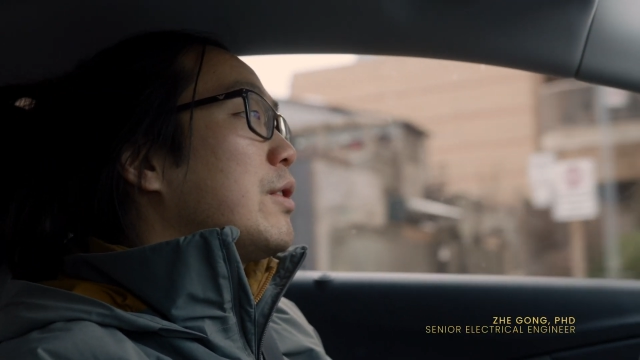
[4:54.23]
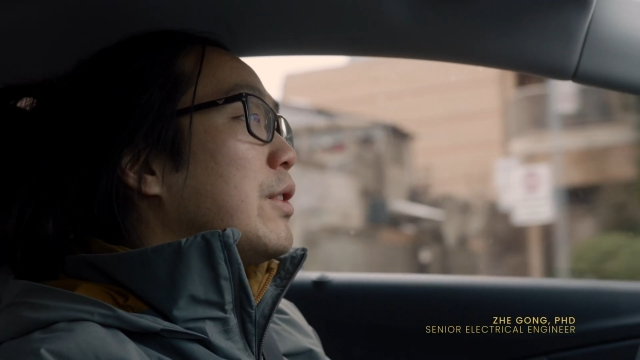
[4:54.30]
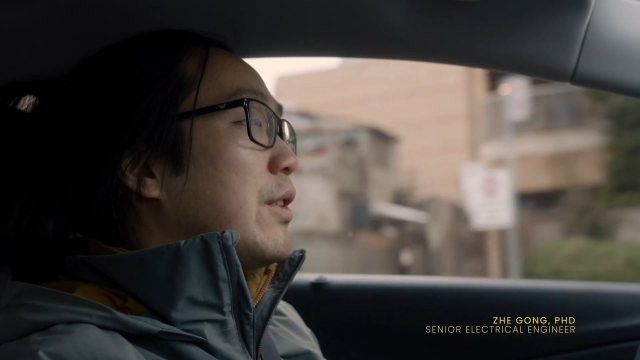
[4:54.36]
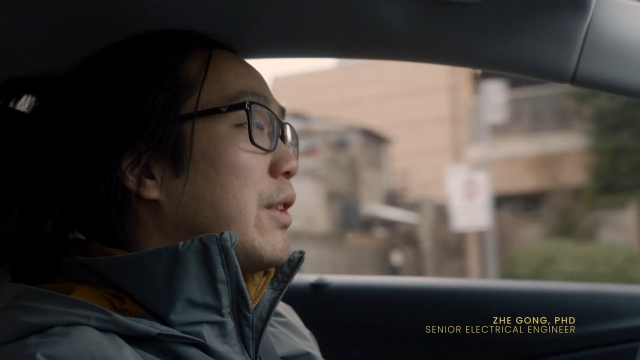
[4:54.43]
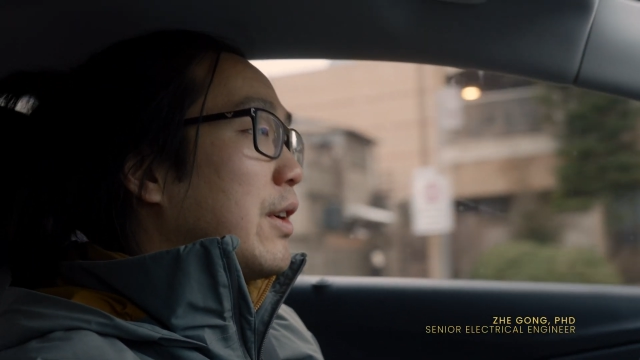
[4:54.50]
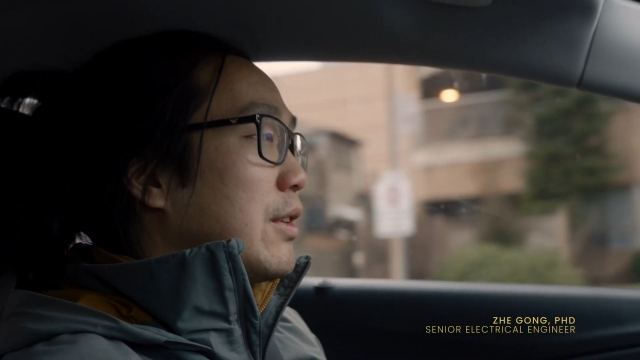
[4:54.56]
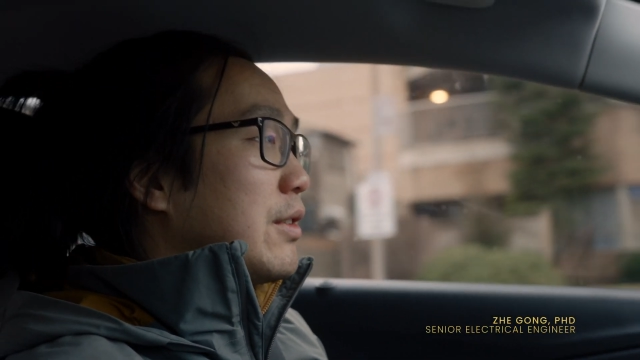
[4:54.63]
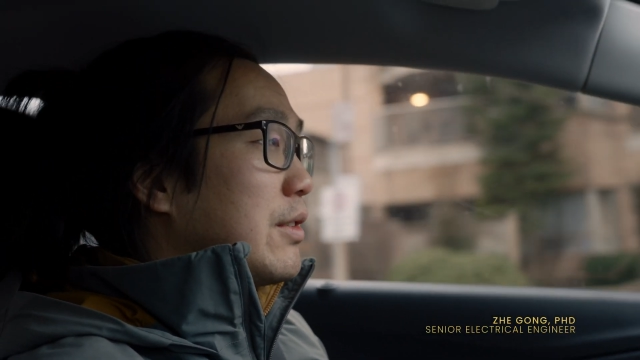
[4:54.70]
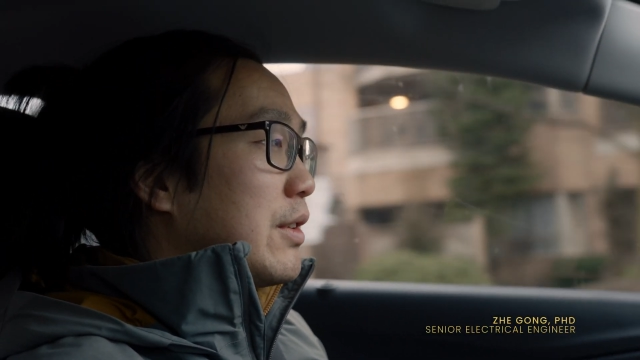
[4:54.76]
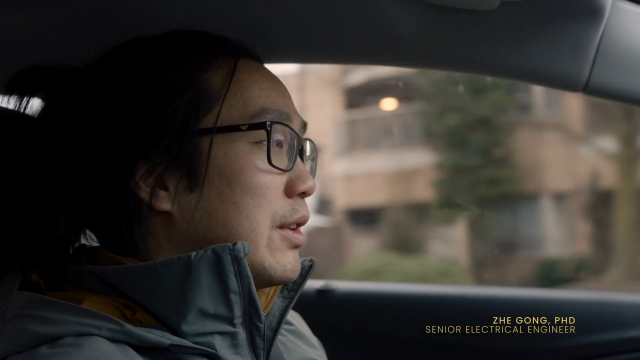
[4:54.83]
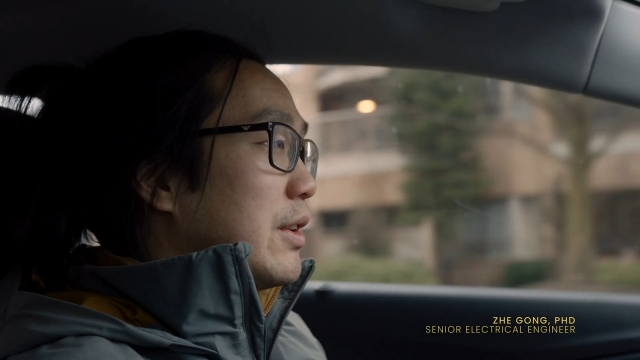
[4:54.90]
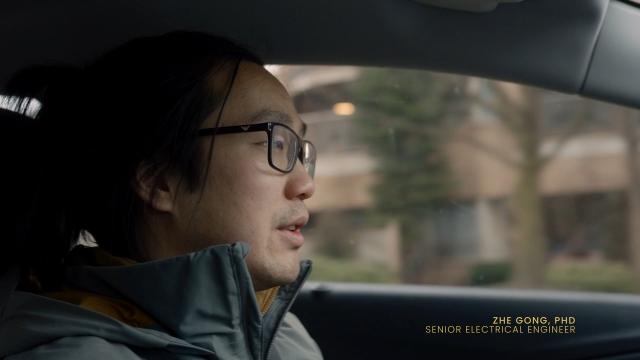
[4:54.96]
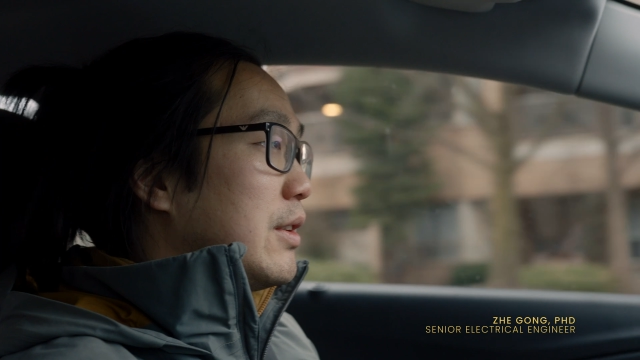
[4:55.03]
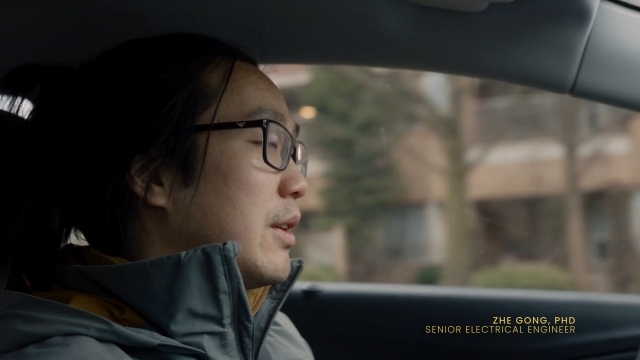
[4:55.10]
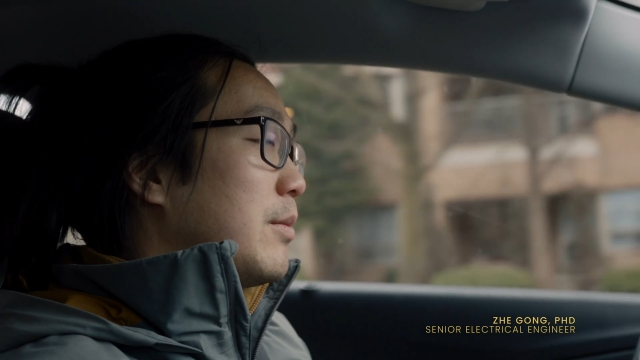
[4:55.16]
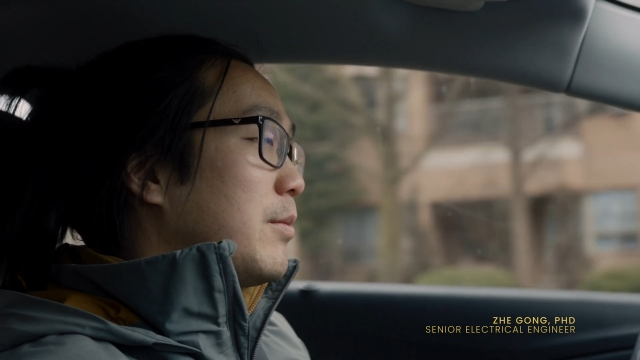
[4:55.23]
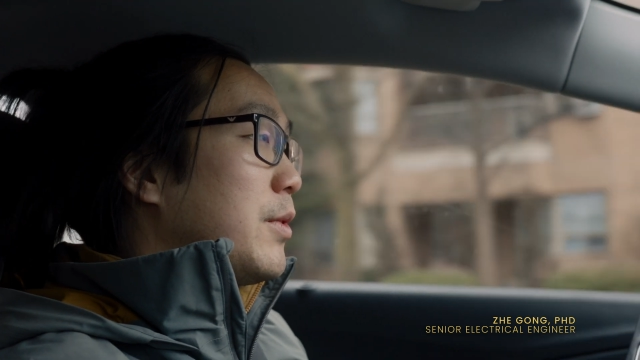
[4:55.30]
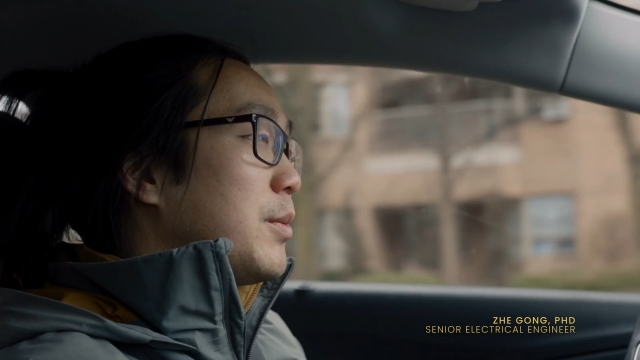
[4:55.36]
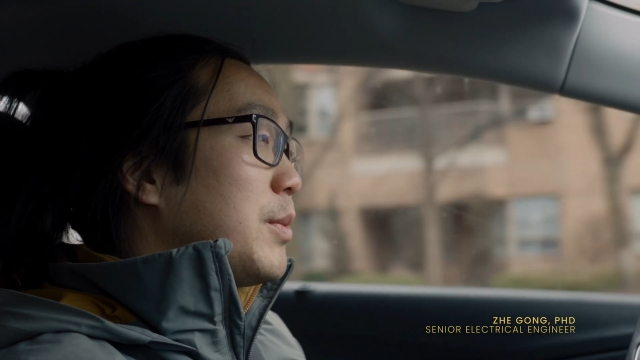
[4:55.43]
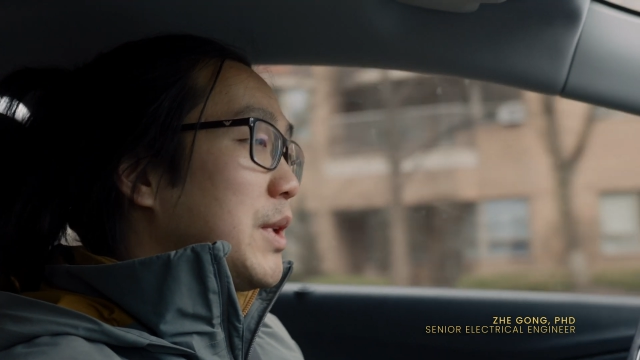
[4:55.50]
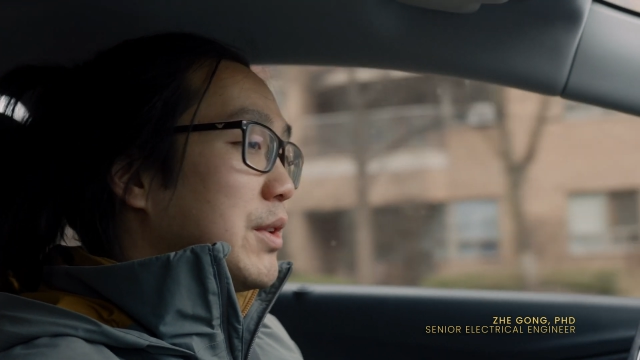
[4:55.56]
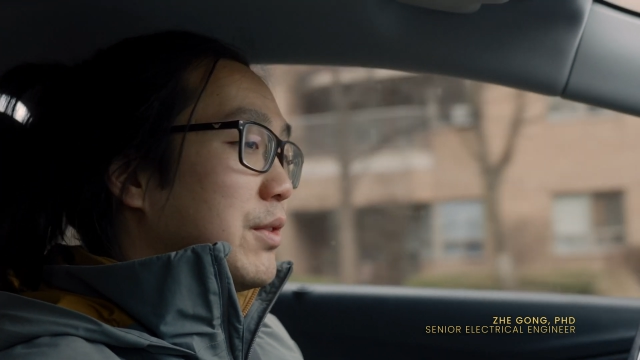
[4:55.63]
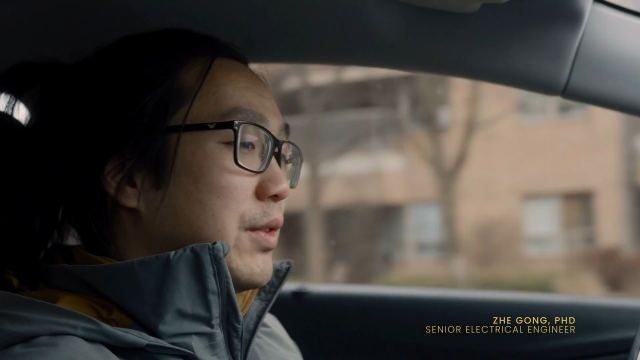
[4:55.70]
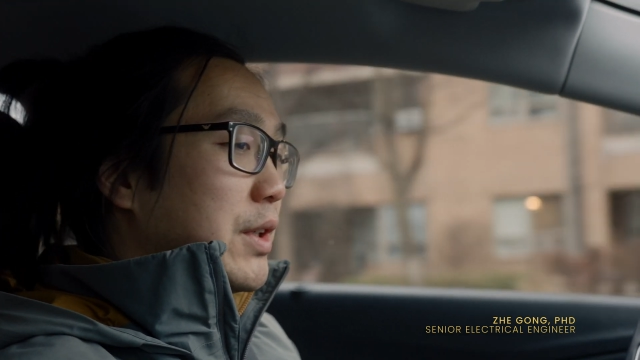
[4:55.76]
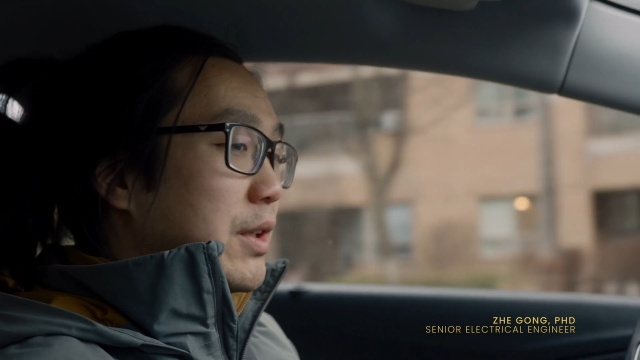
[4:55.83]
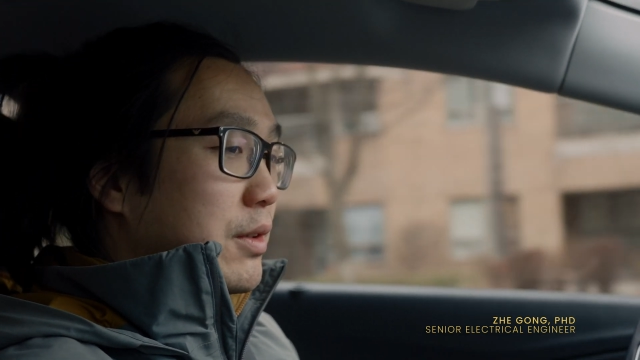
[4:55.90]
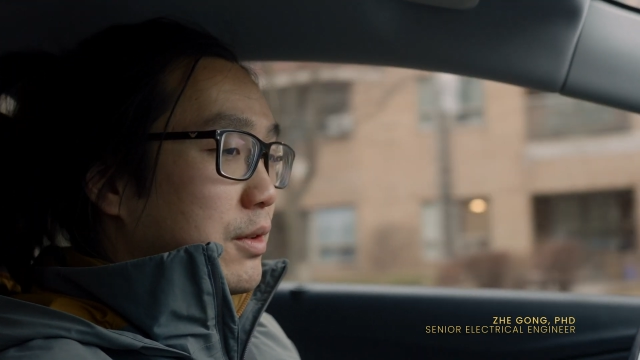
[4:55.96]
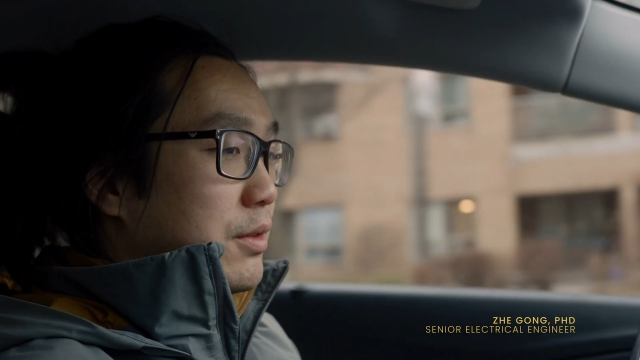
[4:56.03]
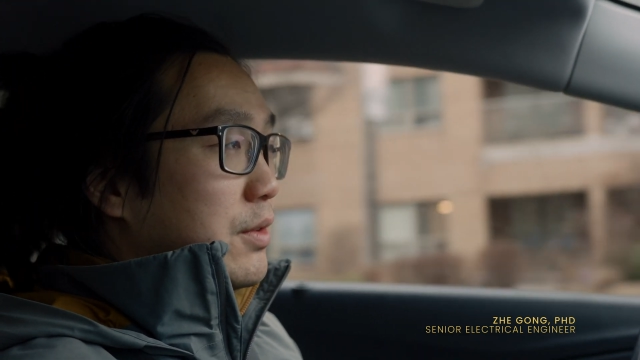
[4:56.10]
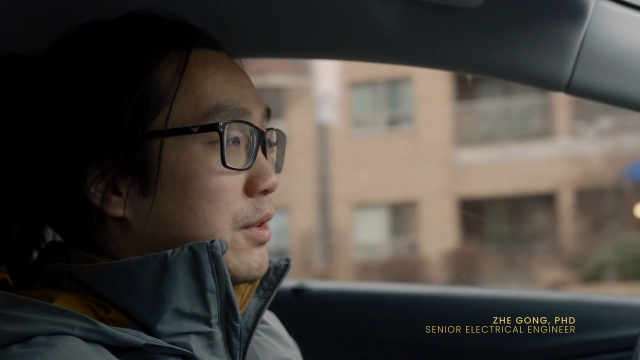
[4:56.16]
to test the amphibious
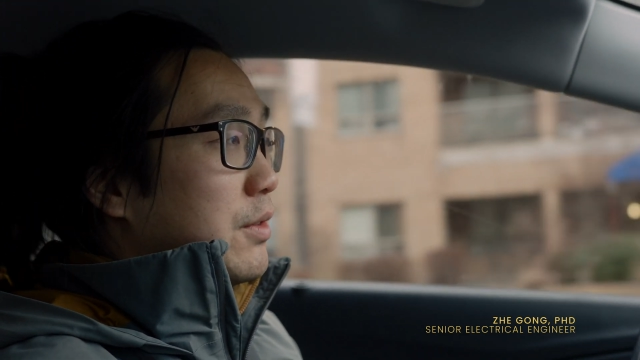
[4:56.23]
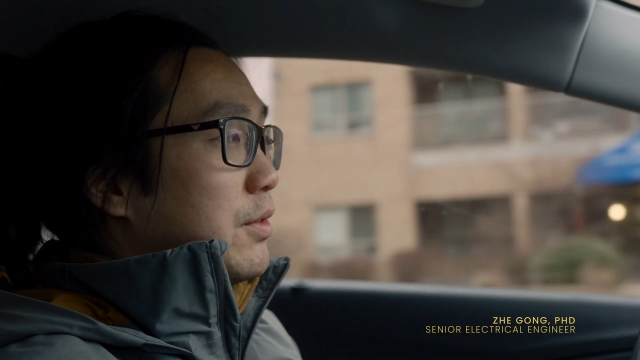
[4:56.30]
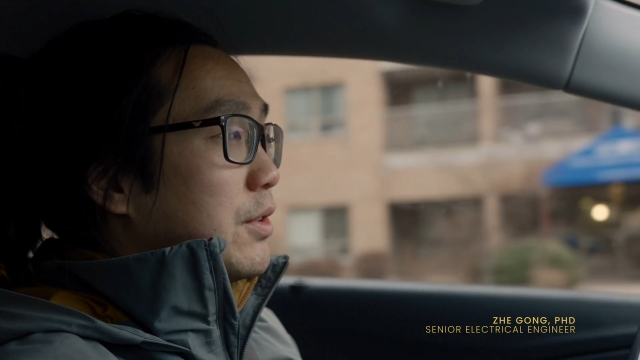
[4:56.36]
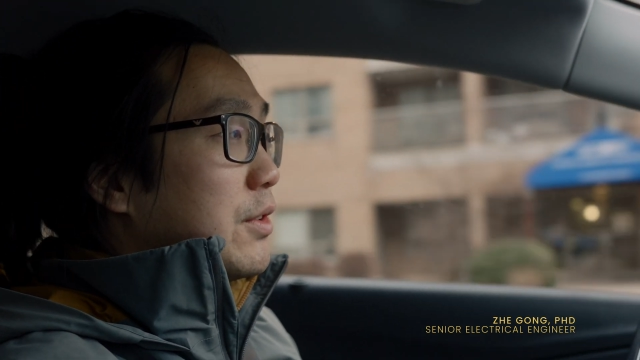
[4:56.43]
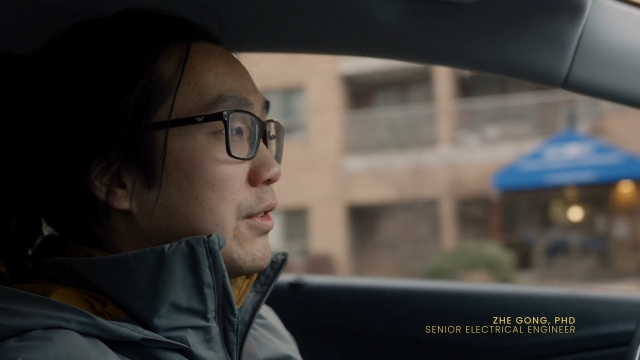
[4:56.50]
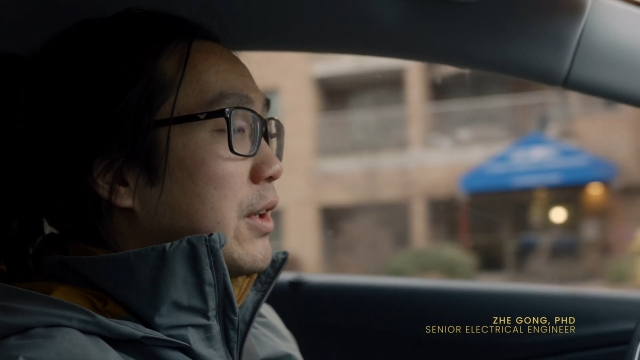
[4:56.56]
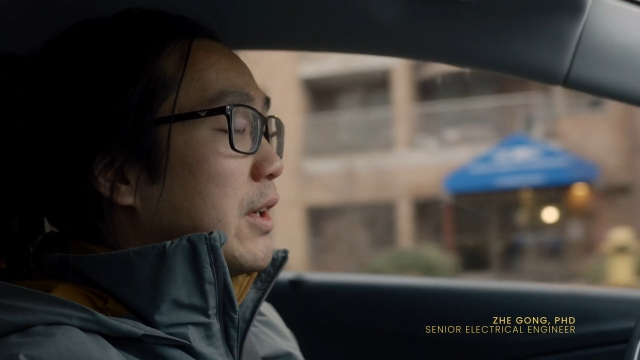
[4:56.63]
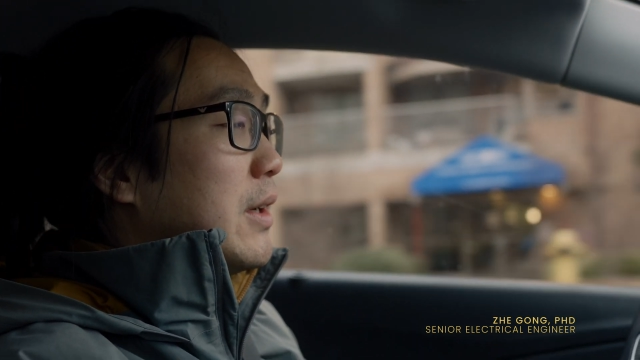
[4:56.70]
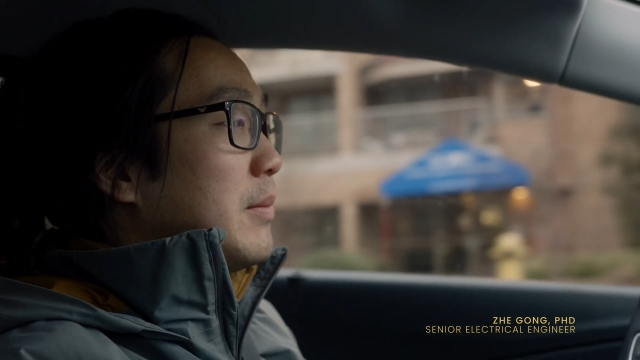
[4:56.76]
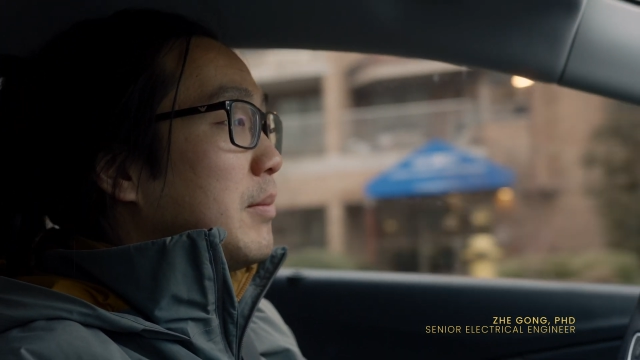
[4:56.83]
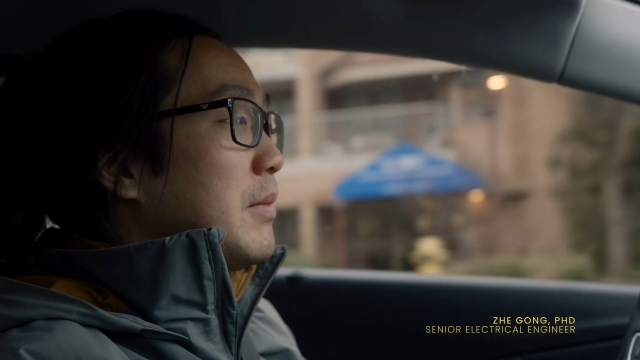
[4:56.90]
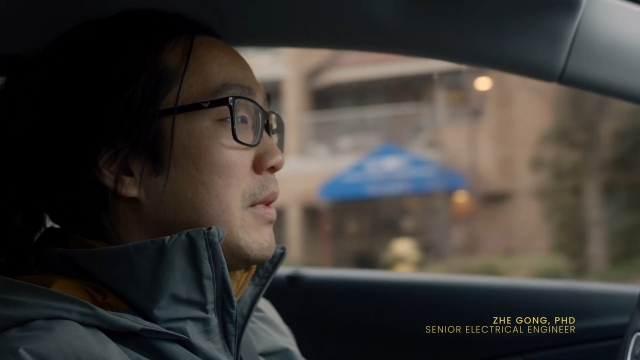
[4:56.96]
vehicle for the first time.